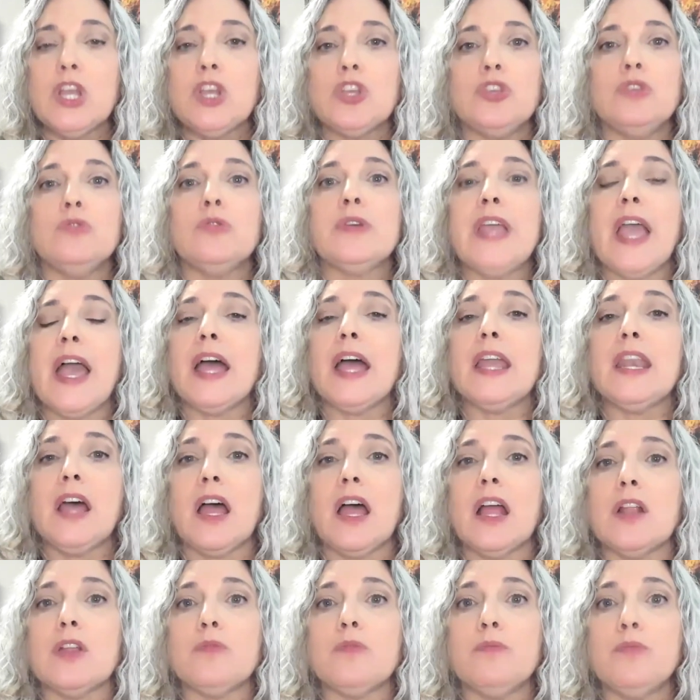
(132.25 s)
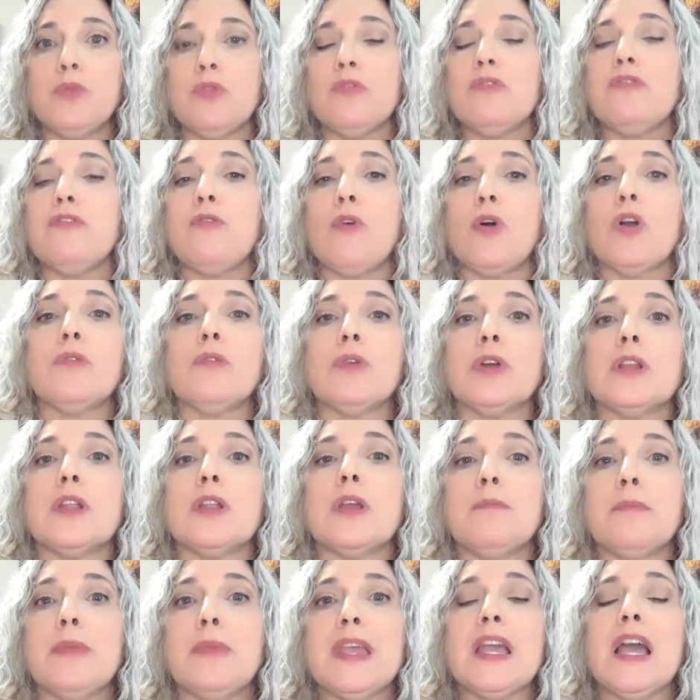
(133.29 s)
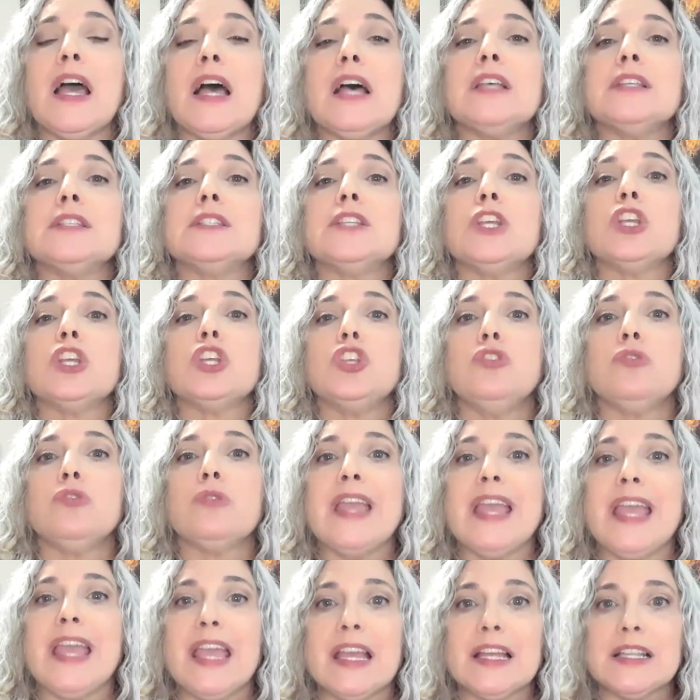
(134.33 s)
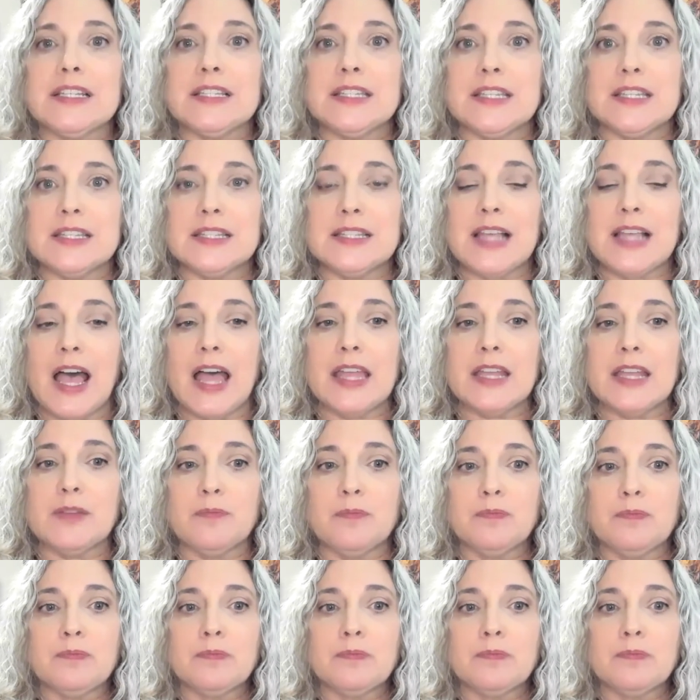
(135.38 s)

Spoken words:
You cannot move forward because you can't decide.